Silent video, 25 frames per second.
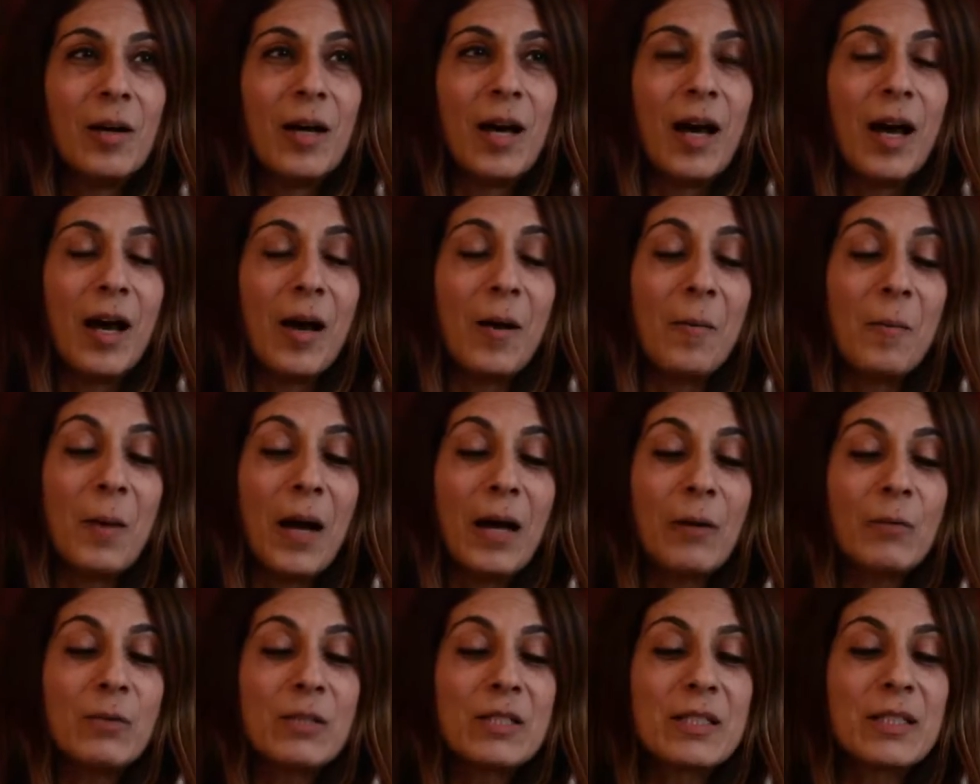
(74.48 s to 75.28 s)

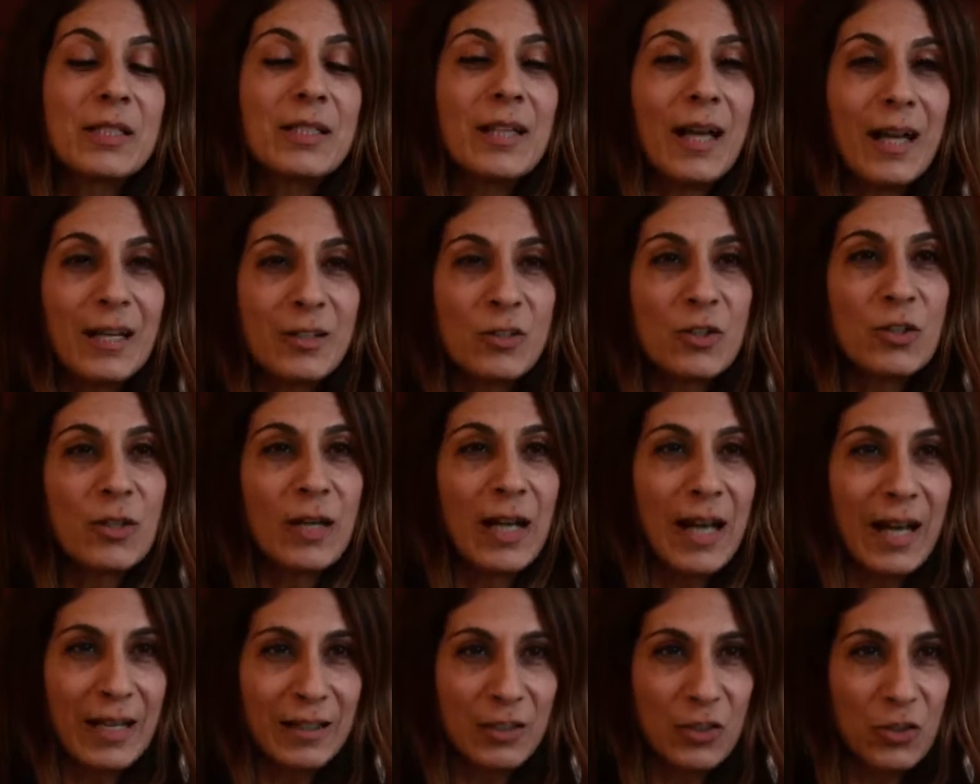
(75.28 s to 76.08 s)
I was the cultural
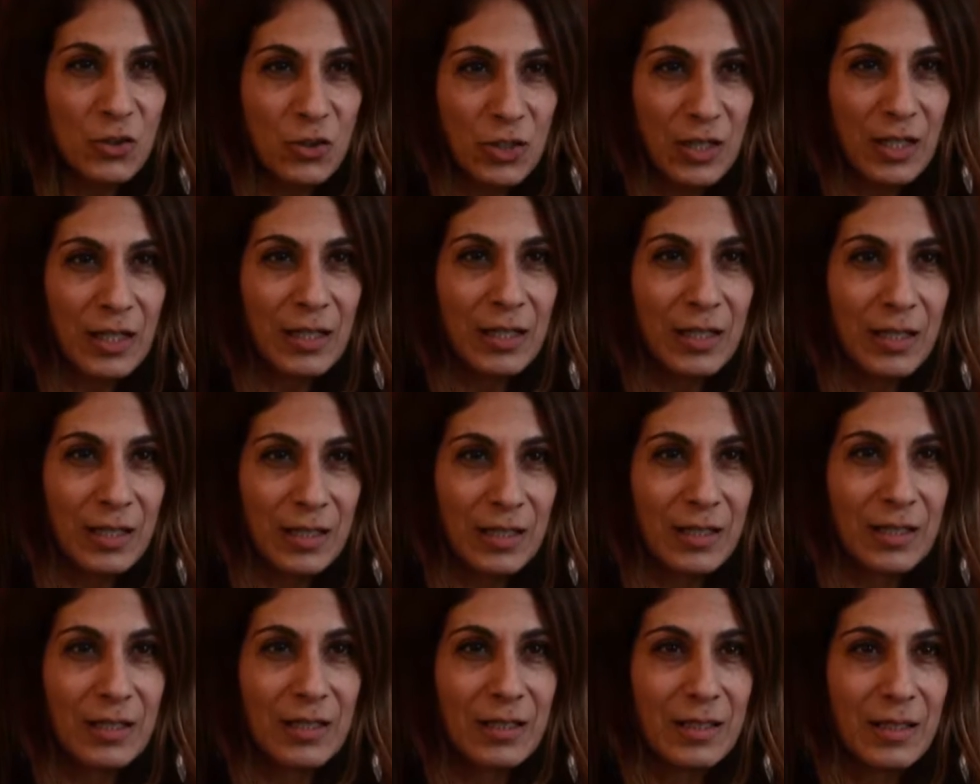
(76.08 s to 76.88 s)
attaché
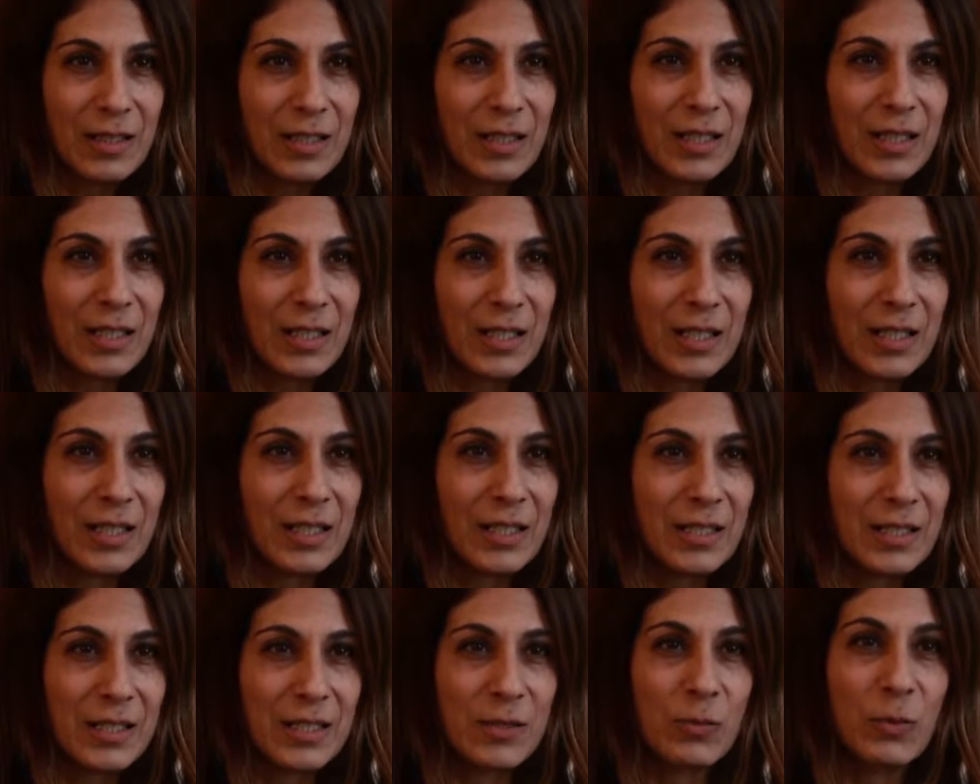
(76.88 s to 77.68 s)

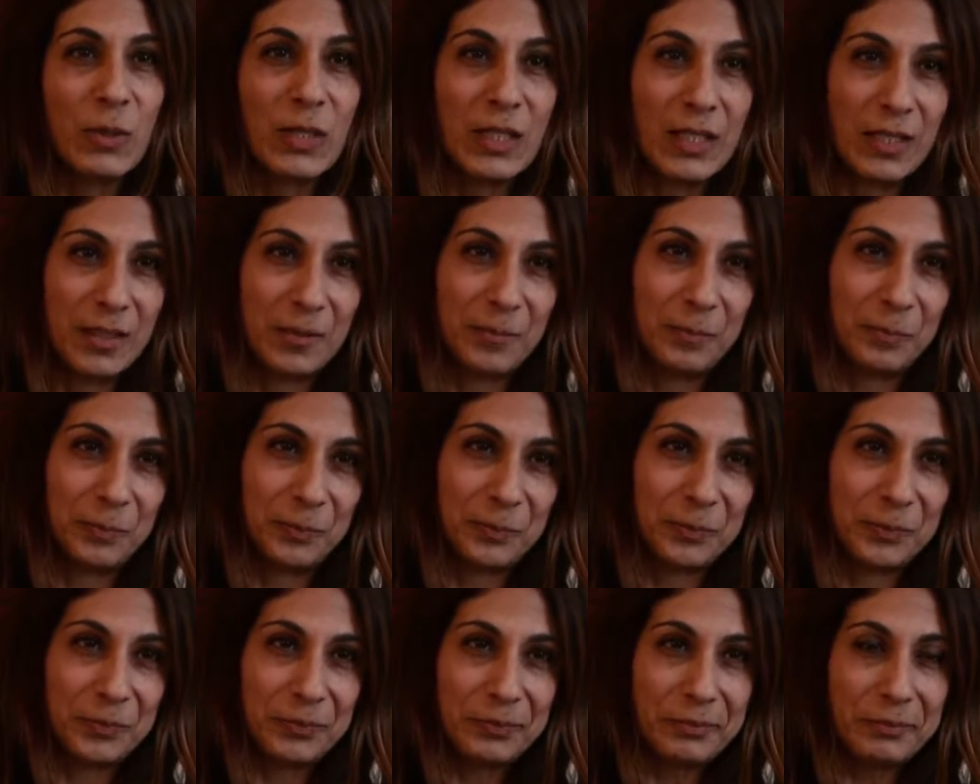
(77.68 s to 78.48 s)
in Sweden.
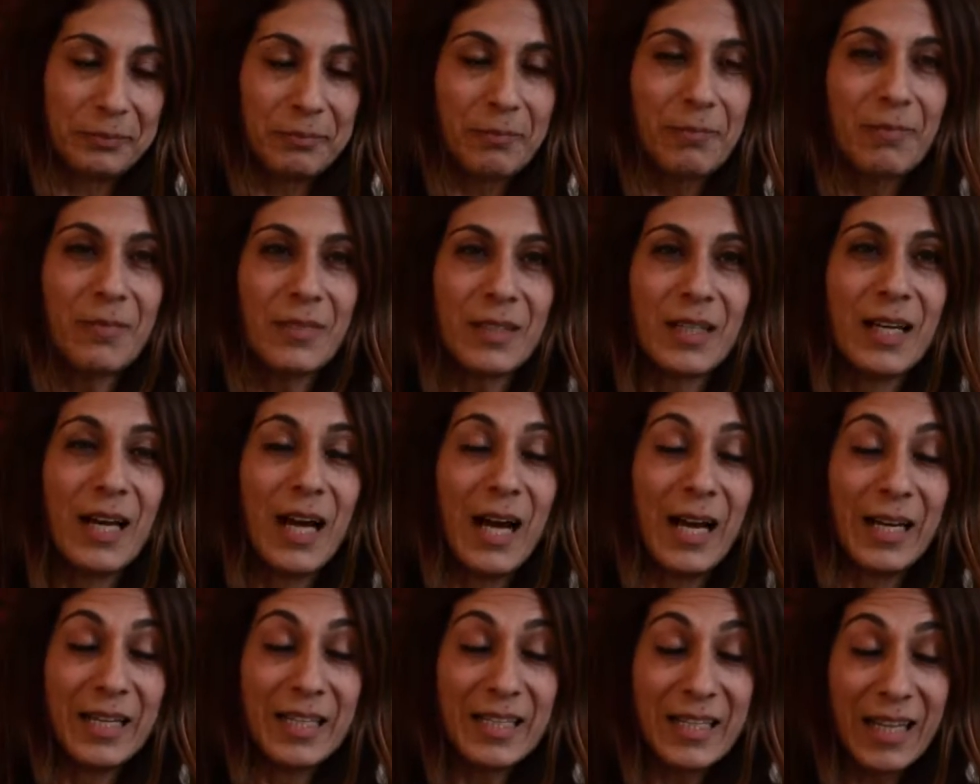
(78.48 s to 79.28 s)

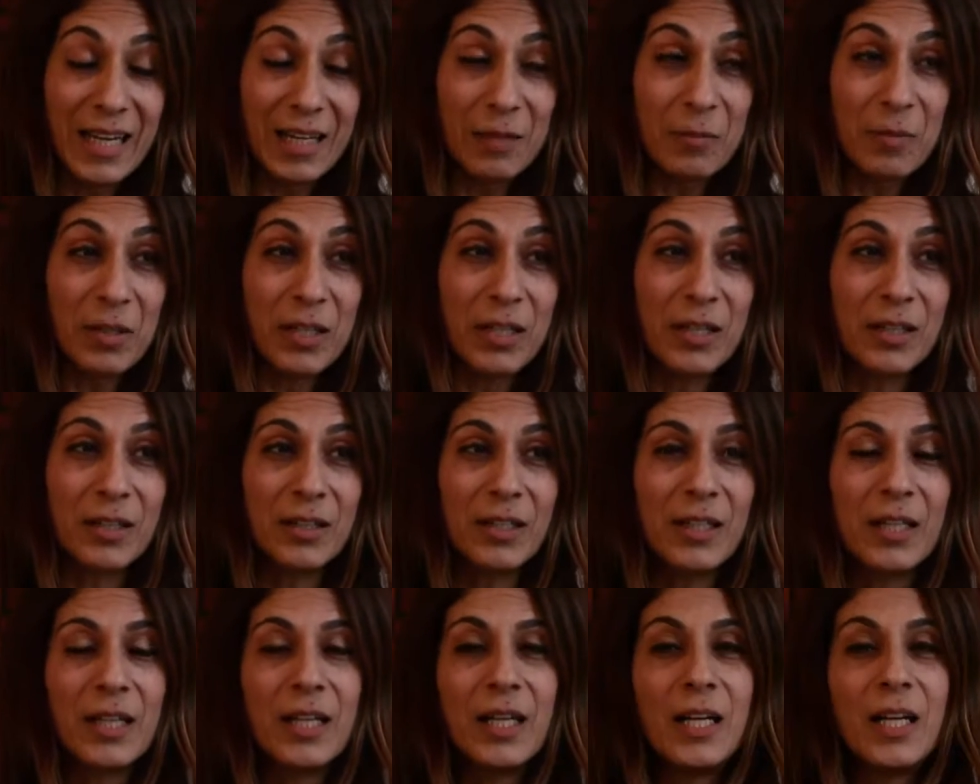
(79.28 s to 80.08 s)
I came
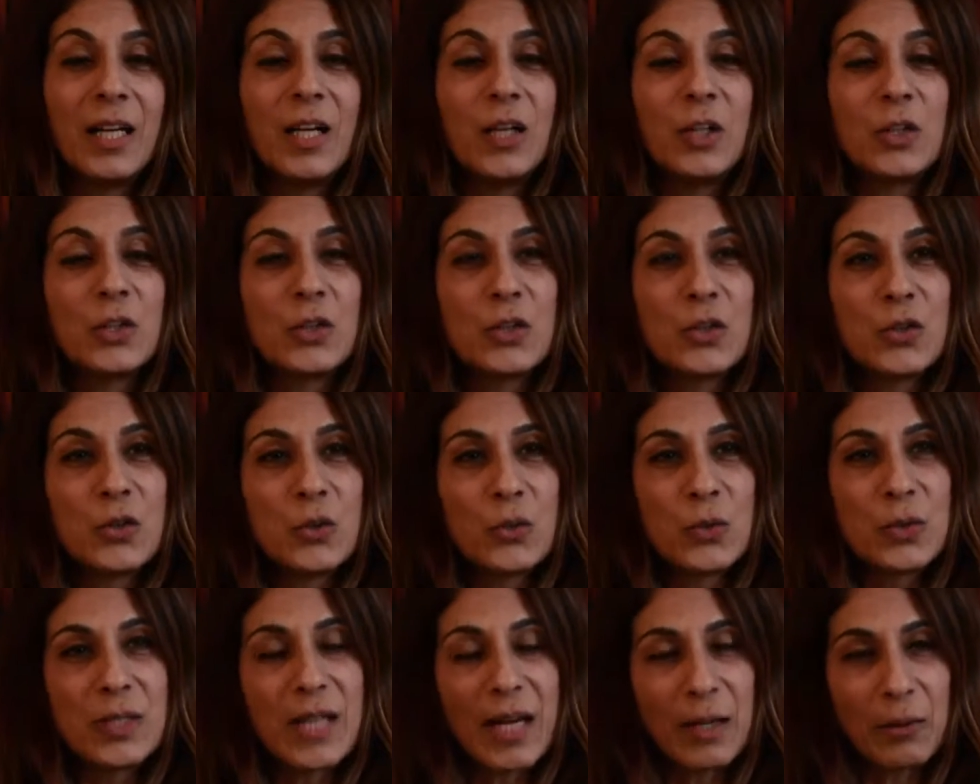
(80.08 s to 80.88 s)
here
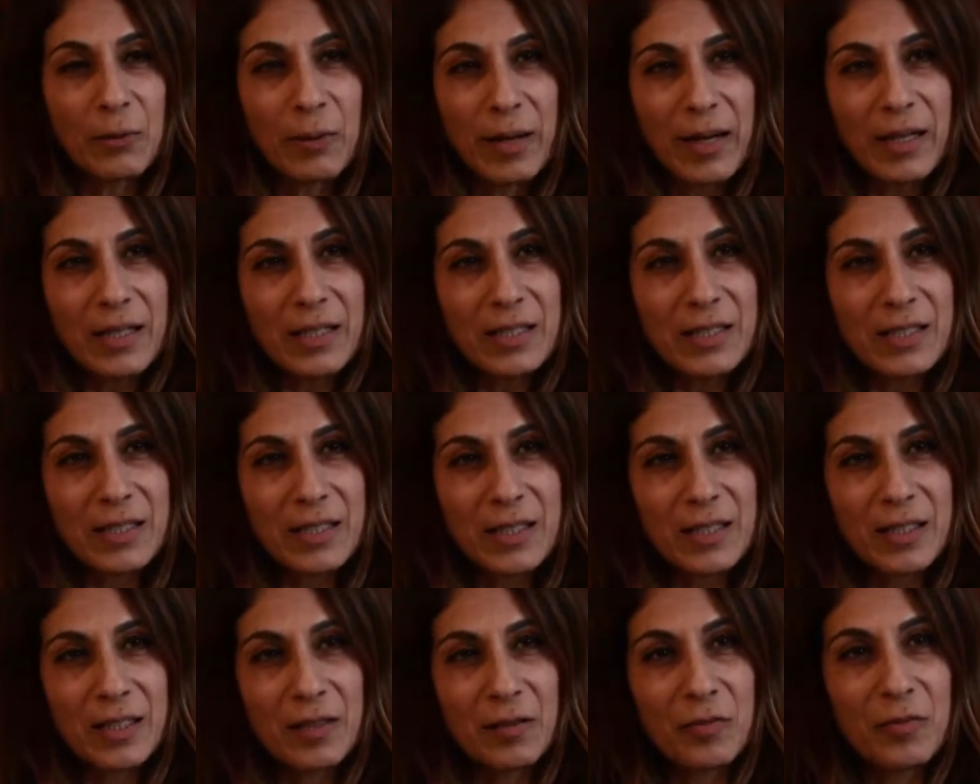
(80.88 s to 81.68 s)
to direct
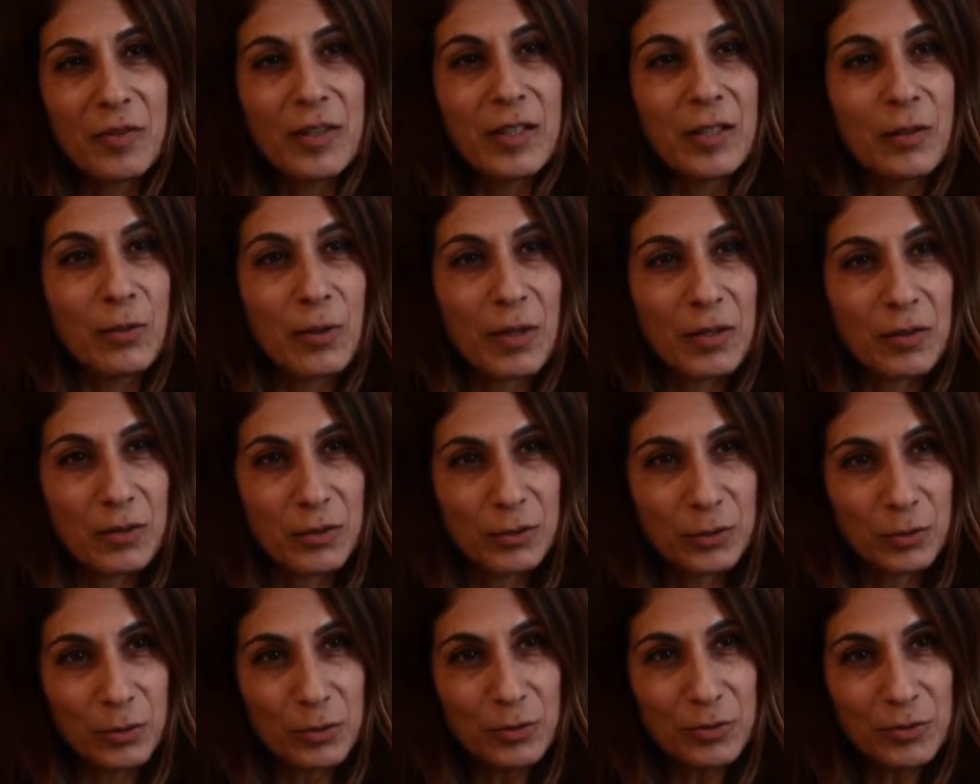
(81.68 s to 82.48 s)
Fiddler on the
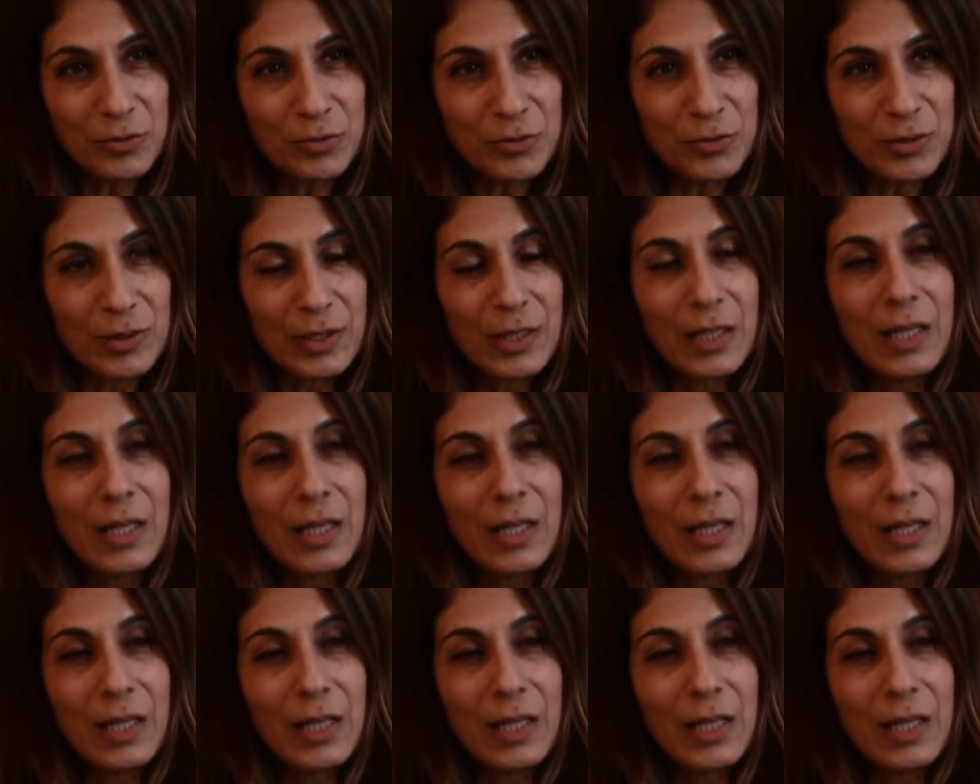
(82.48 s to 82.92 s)
Roof,